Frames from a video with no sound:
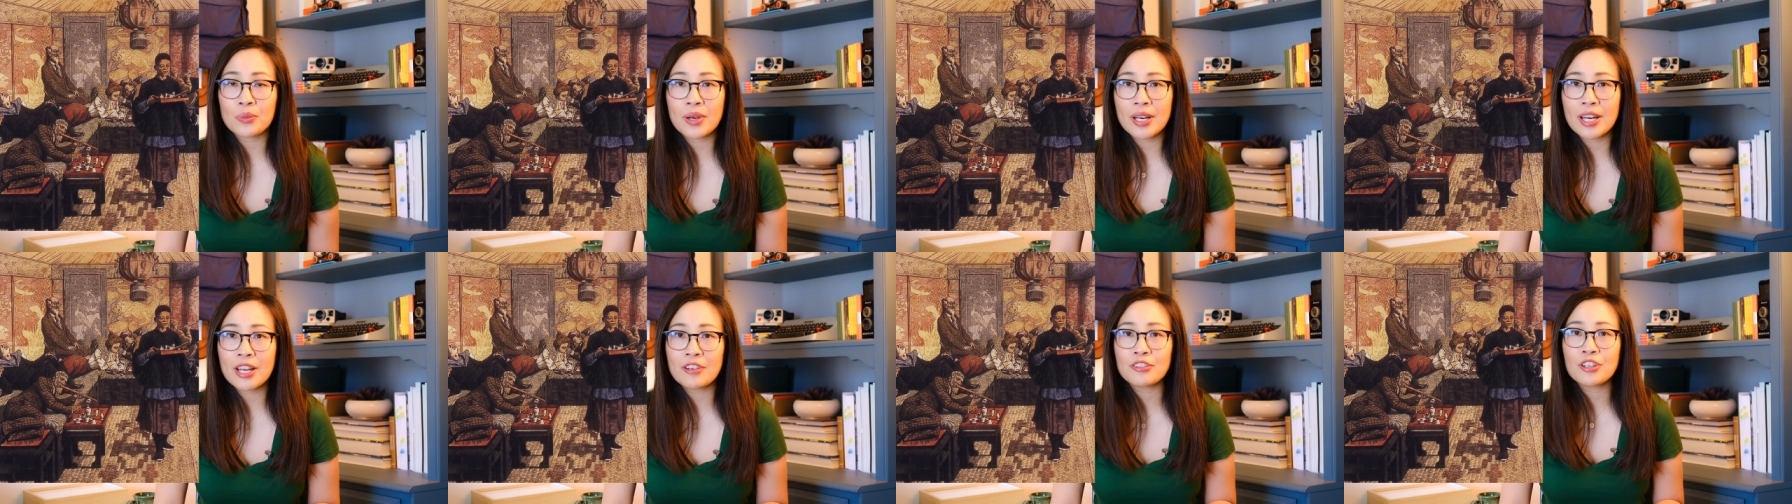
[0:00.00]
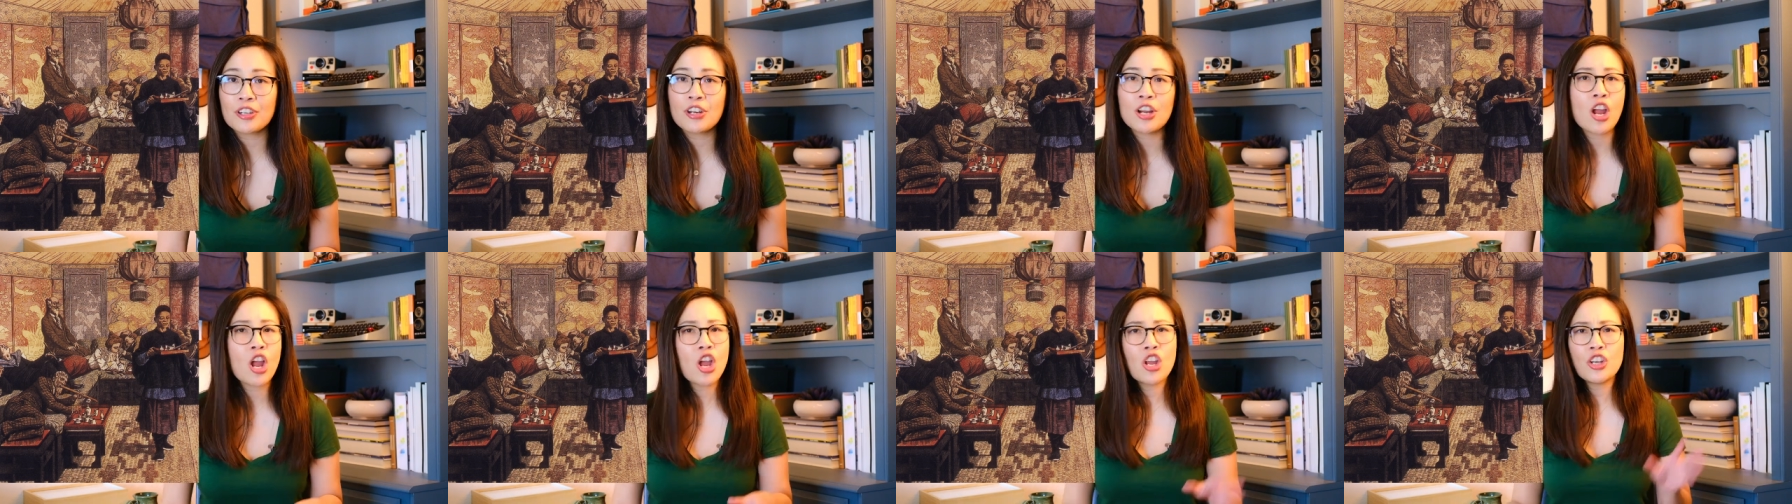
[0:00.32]

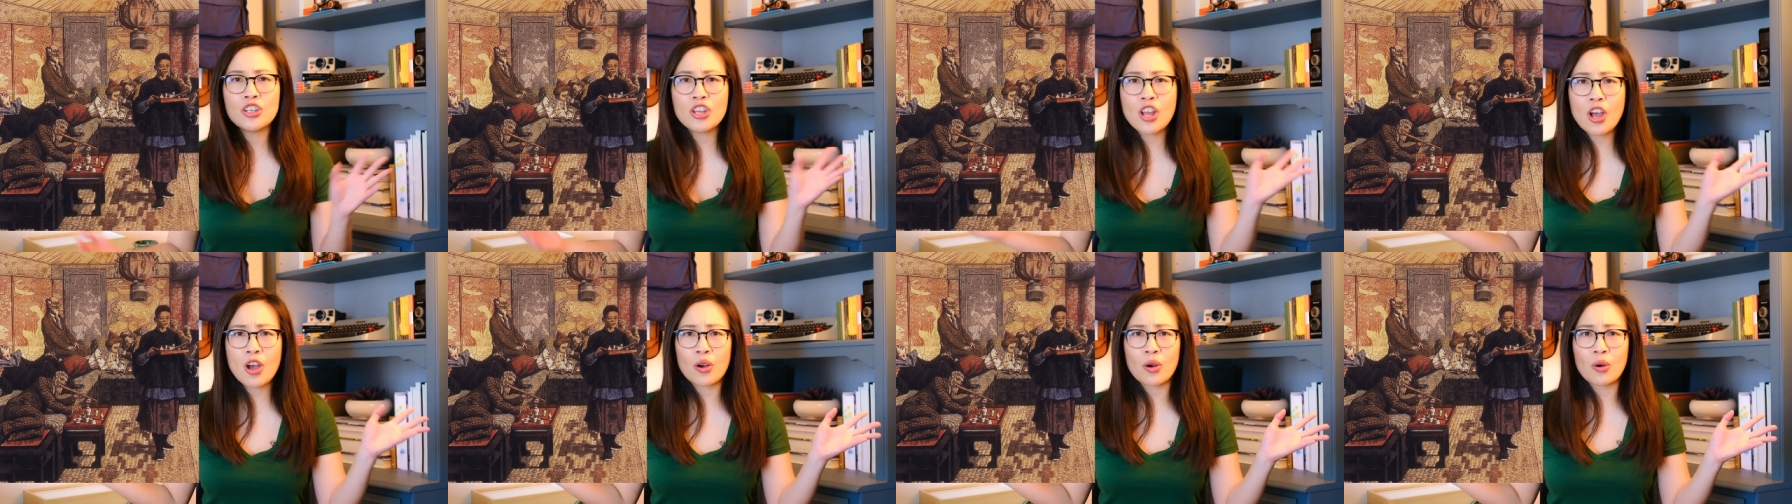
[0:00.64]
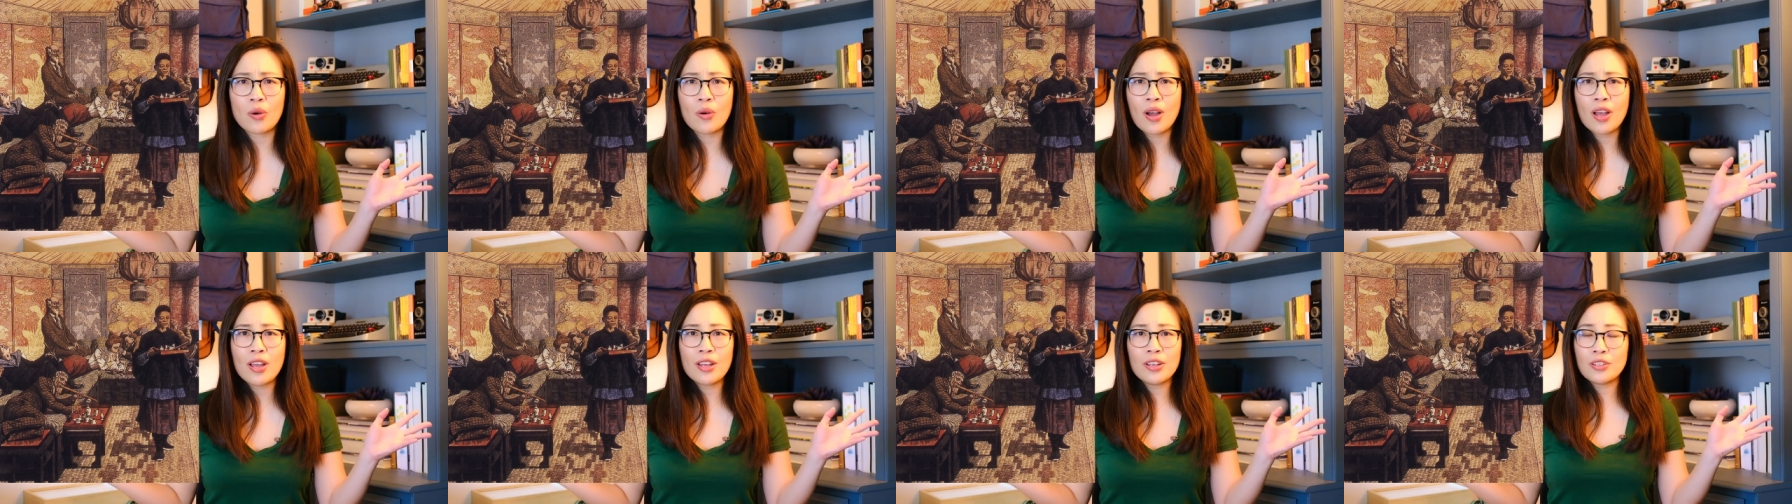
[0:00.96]
whatever?
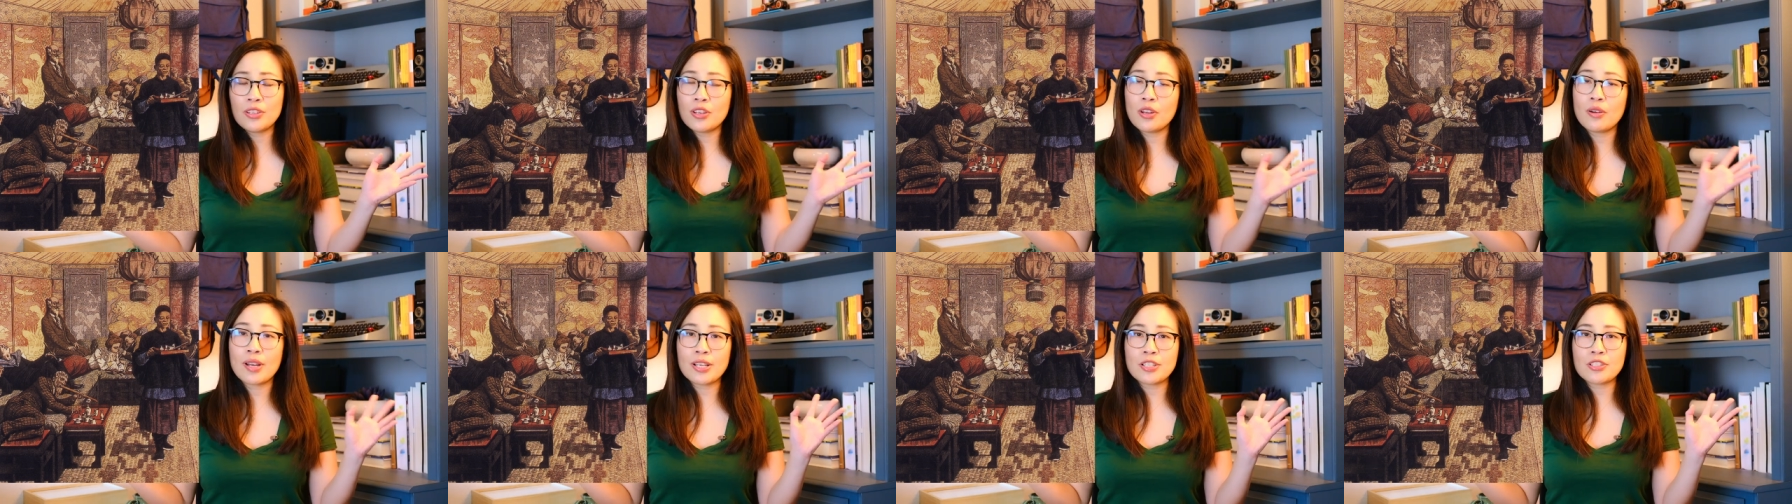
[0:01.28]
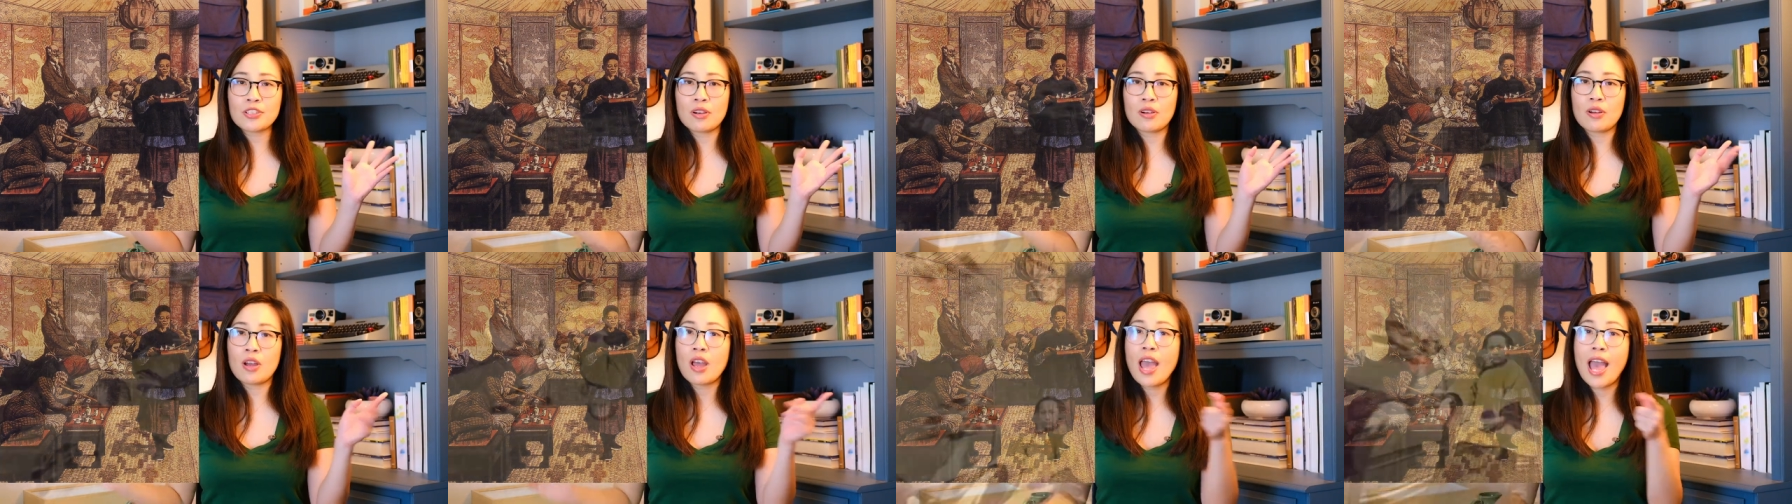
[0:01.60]
No. No, I don't.